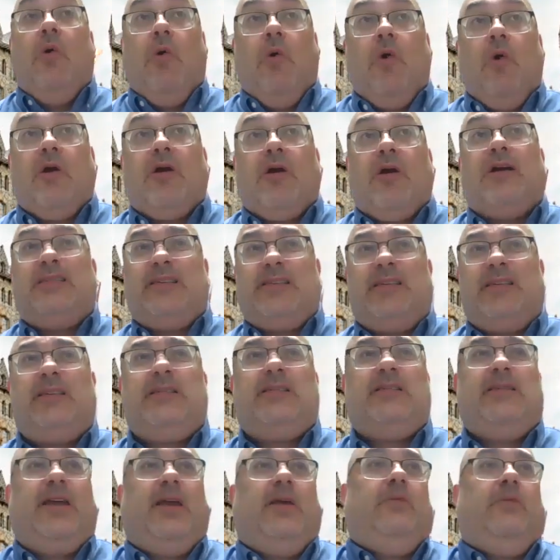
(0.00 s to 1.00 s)
or
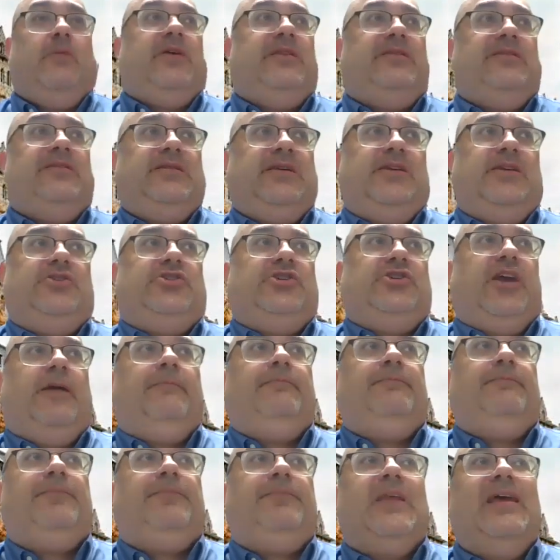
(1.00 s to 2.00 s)
assisting with
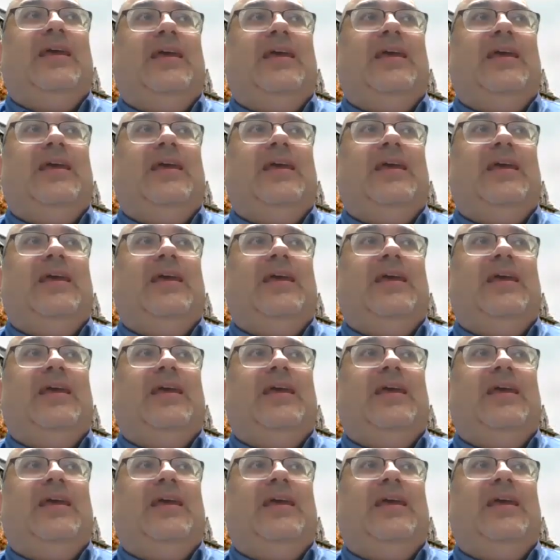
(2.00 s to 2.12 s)
teaching?